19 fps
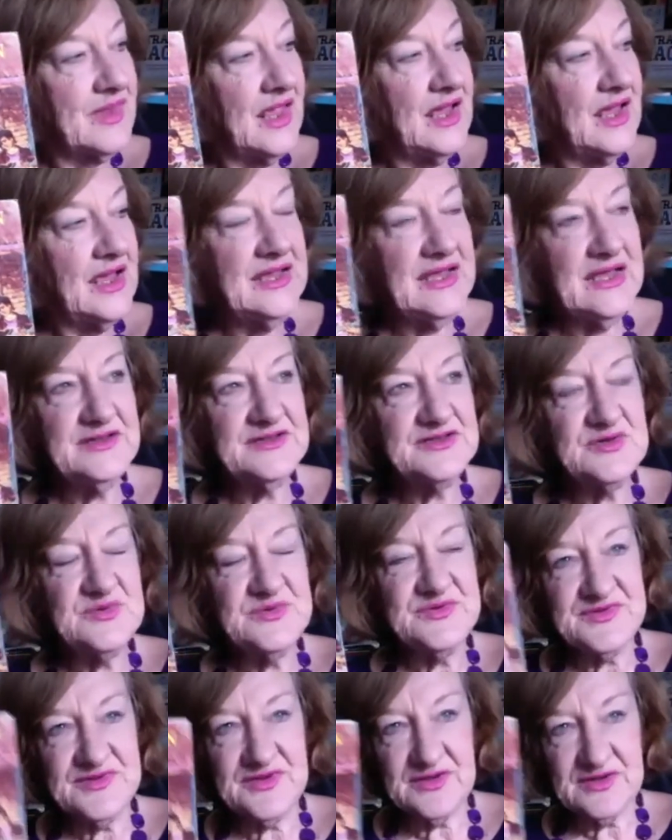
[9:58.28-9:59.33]
Yet to a
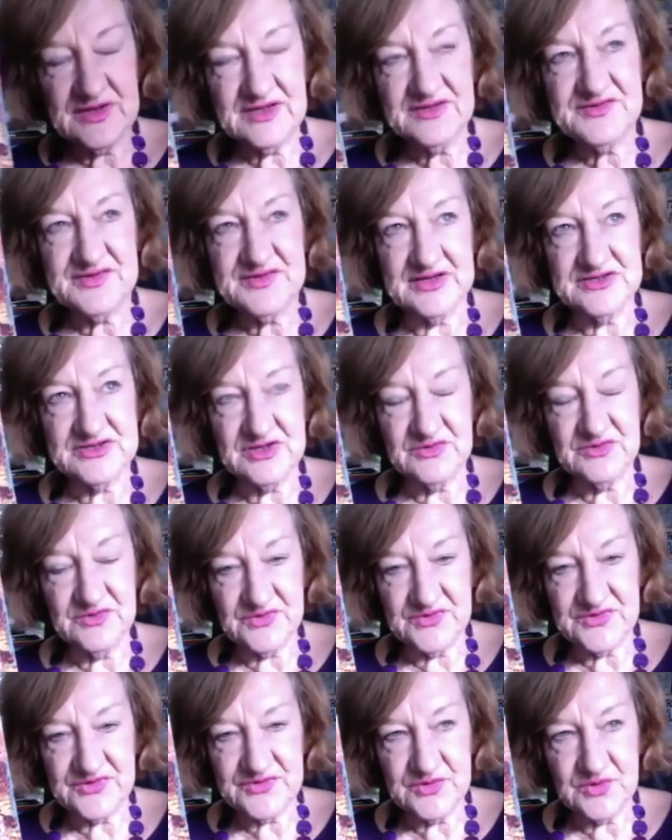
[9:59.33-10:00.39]
certain extent, General
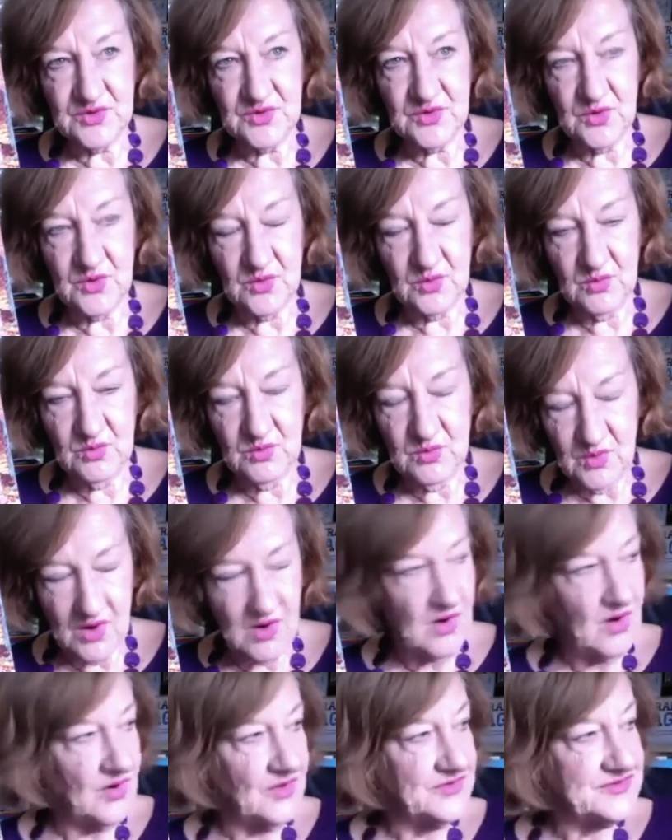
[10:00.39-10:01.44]
Store
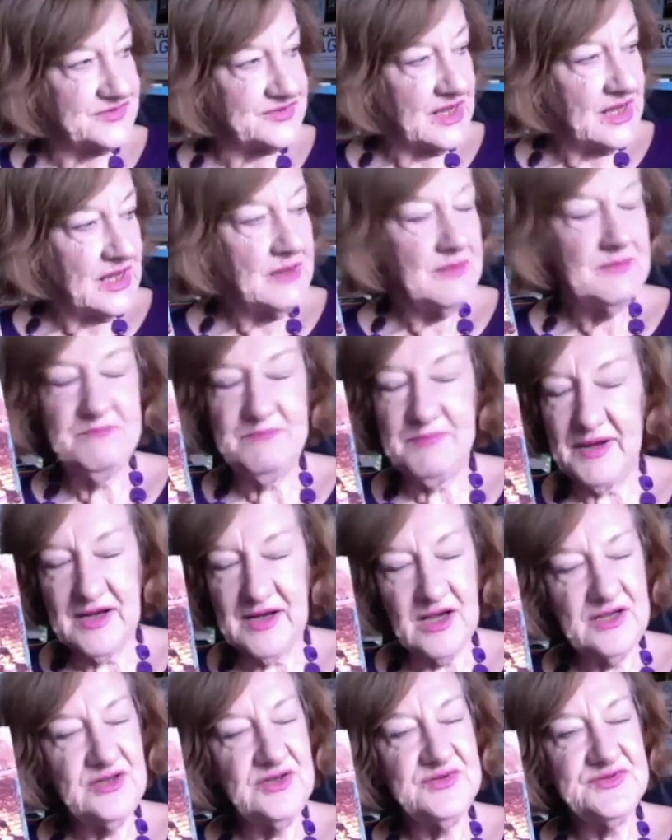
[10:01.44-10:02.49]
was, but I
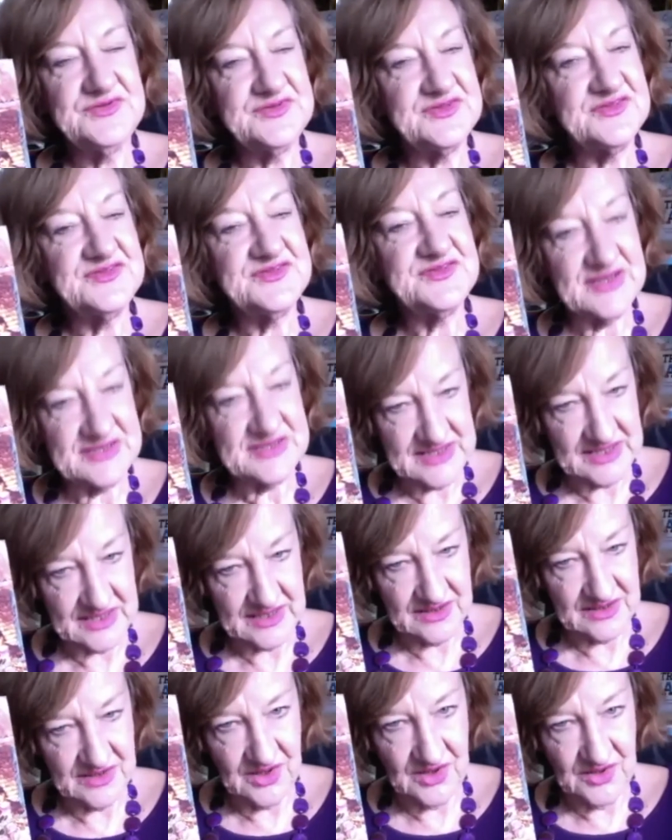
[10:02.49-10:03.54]
used the
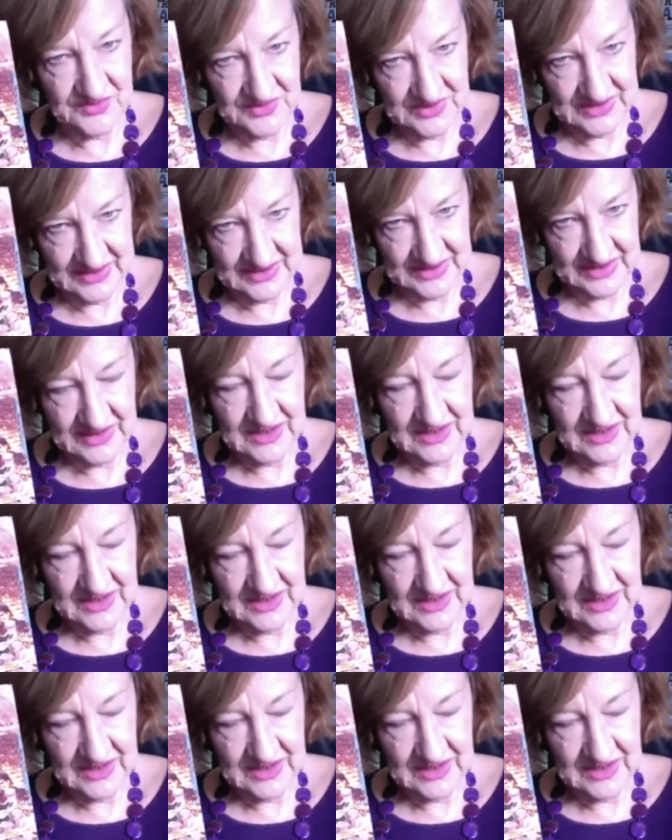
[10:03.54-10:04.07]
setting only.